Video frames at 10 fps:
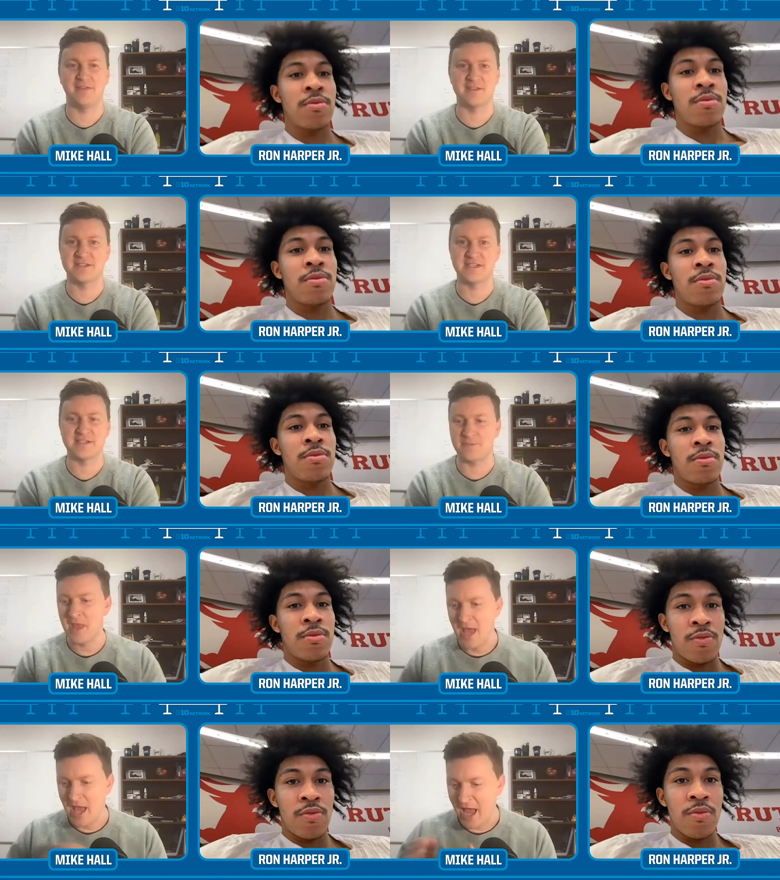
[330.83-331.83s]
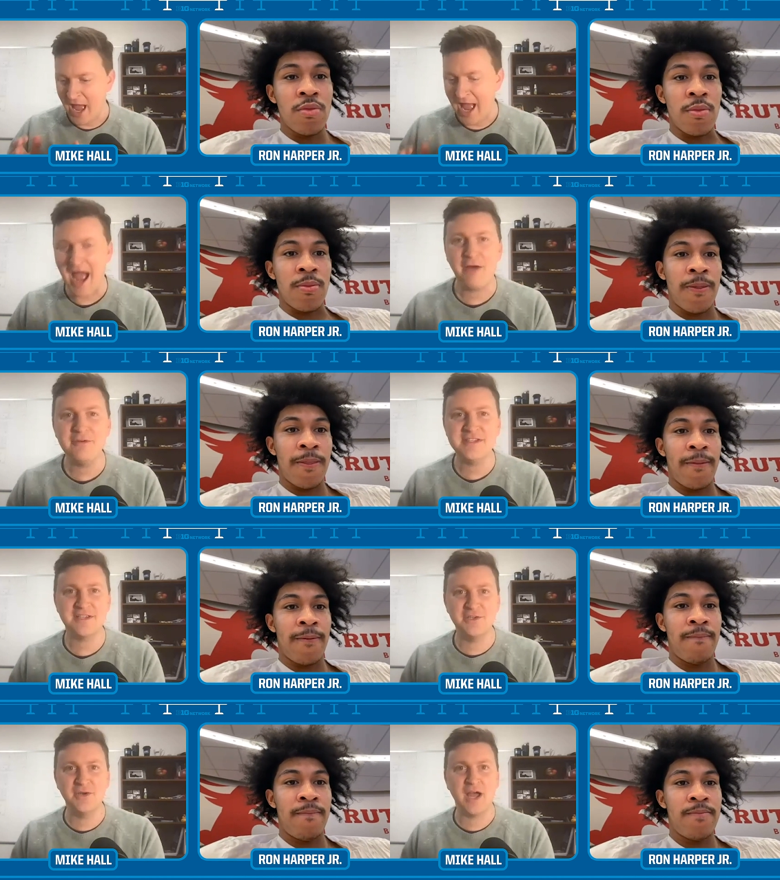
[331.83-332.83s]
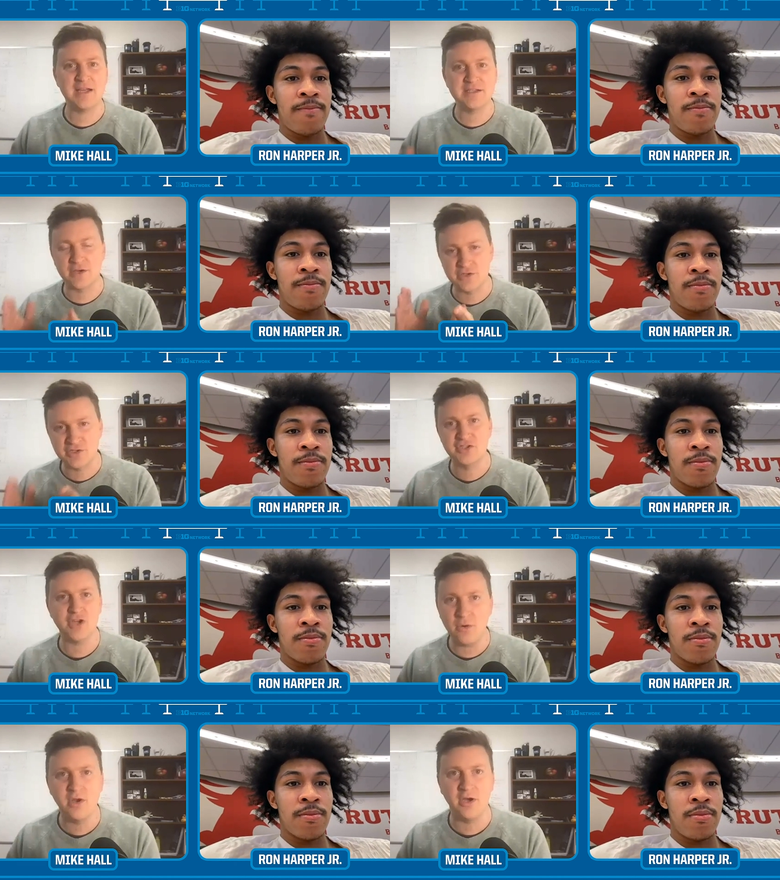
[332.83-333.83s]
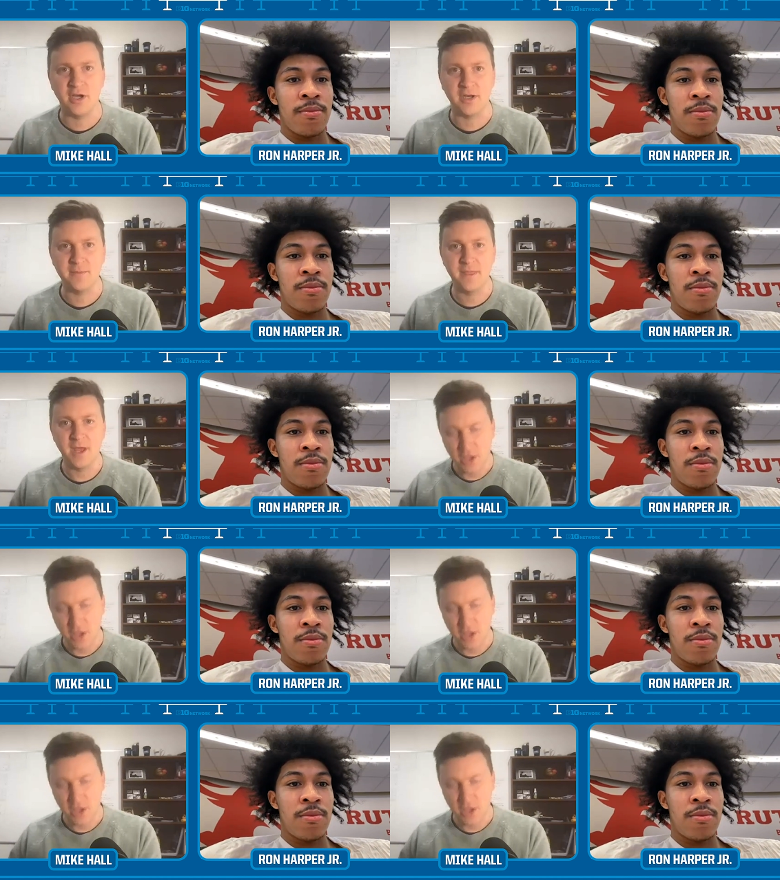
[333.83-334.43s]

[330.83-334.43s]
Speaker 1: about this season. How is it you guys are so good?